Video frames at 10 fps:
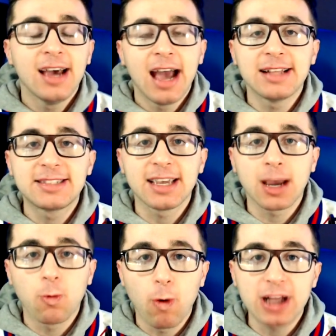and
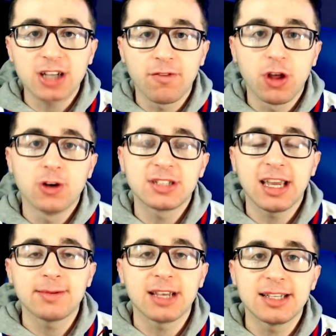seeing which of those
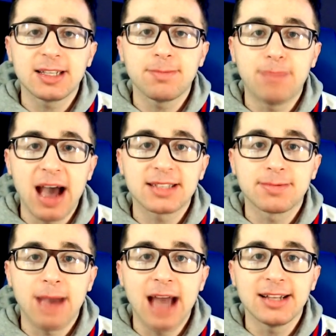teams is the best
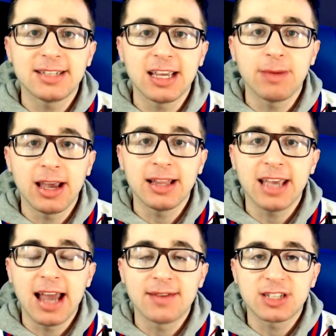Madden team in the
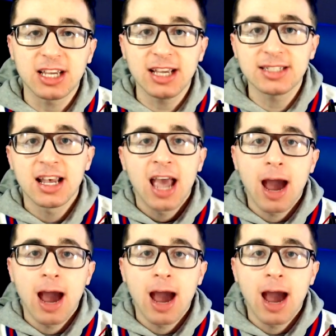NFC East,